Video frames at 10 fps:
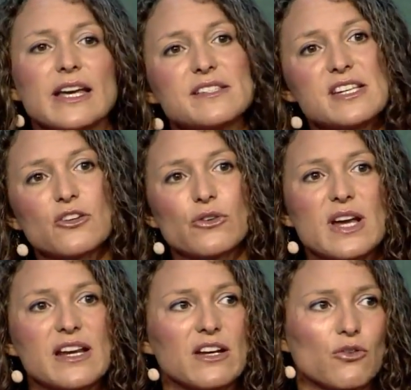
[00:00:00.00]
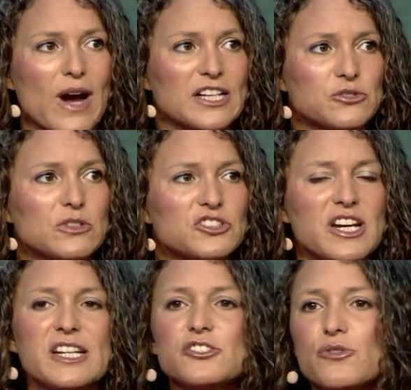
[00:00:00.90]
Is it creating gradual
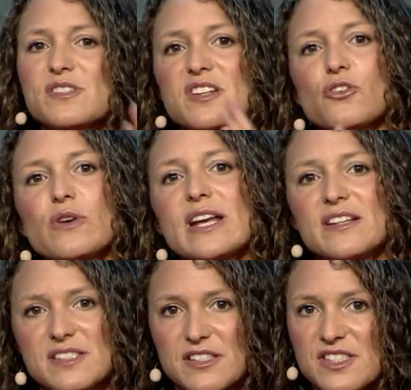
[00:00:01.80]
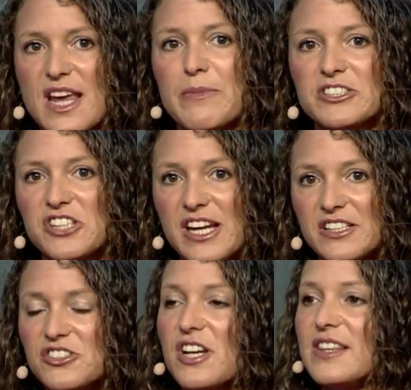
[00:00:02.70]
change, or is it creating systemic change?